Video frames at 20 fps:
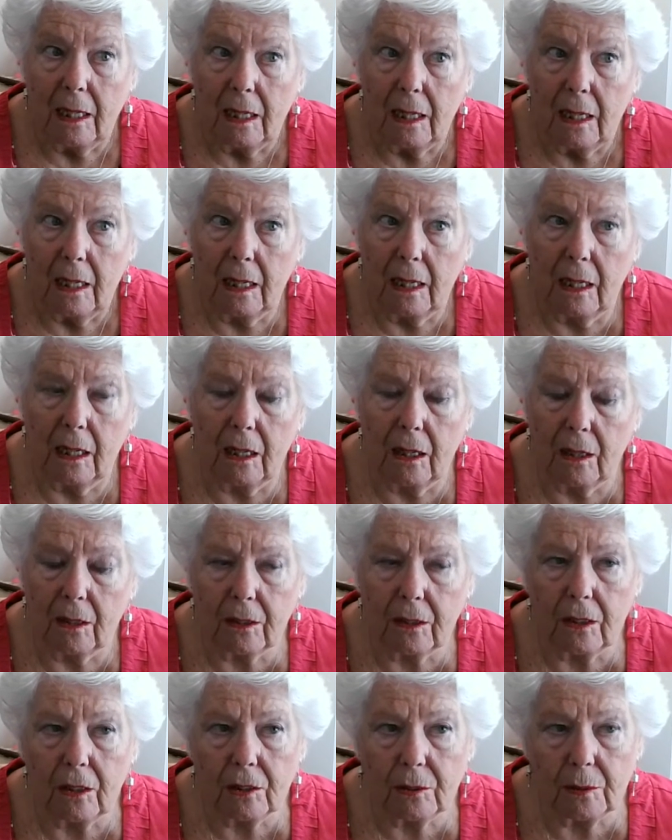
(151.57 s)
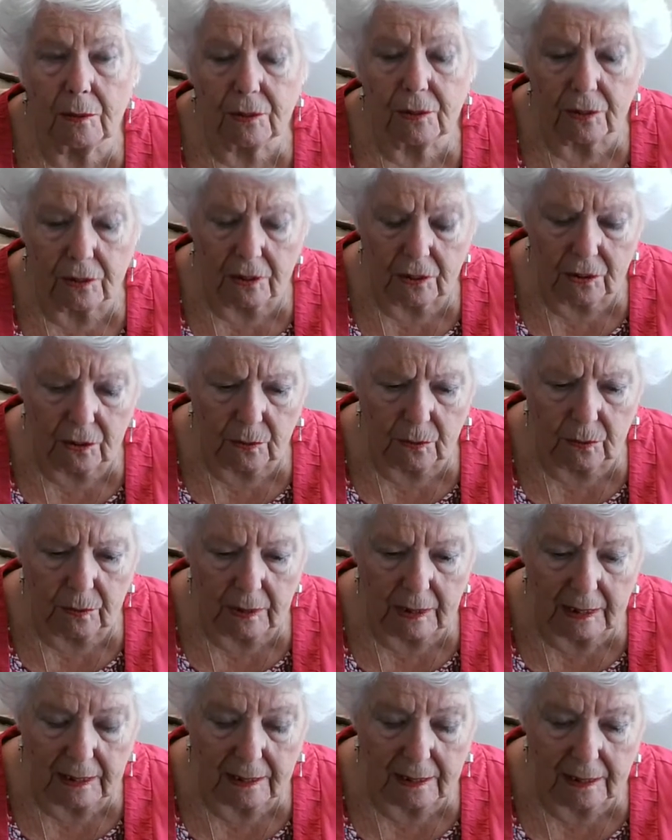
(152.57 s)
oh gosh, what I was going to call
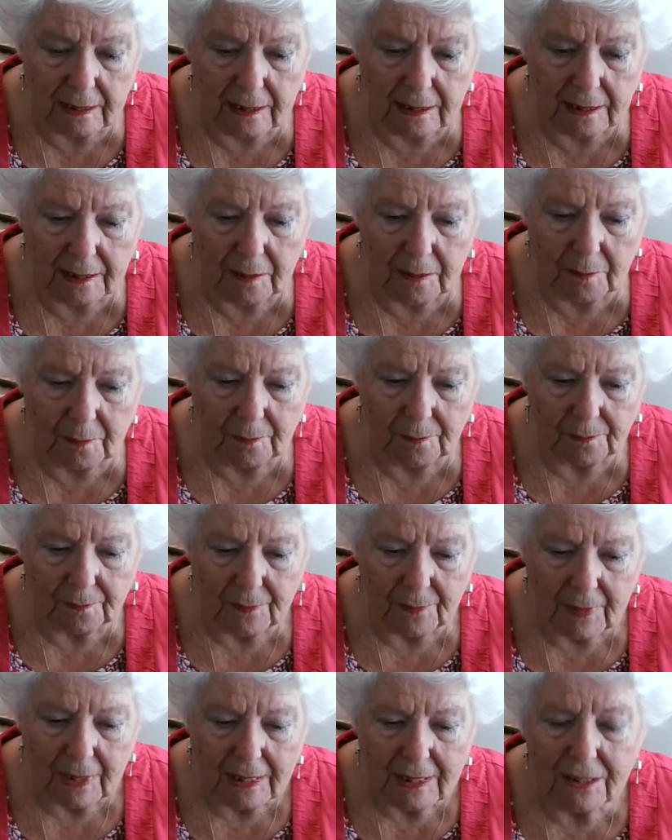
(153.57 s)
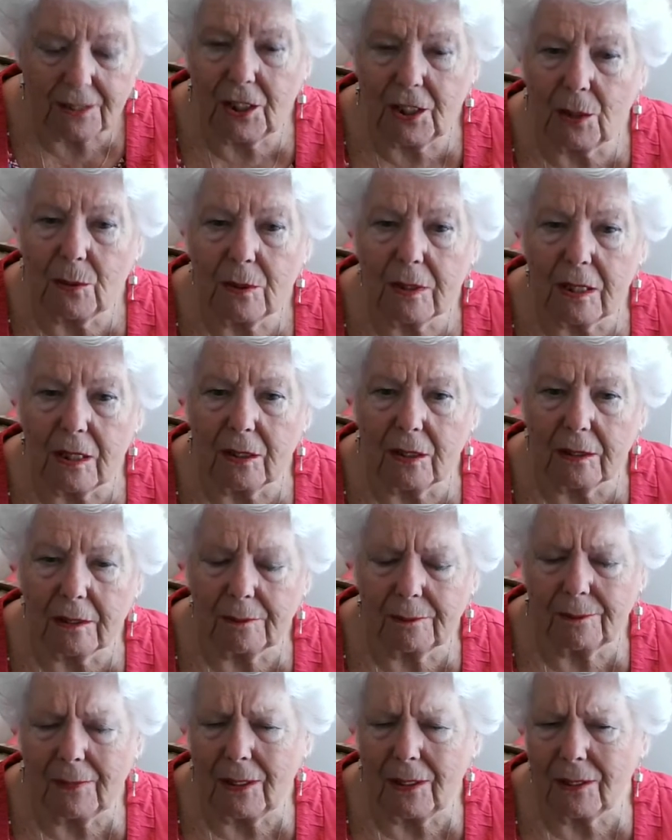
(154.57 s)
it is stone circle.
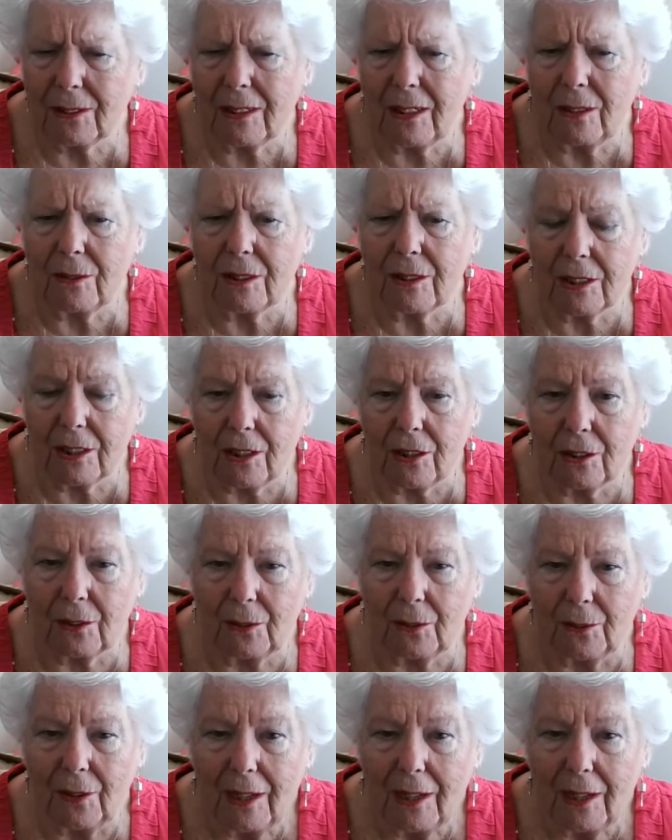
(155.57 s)
No circle.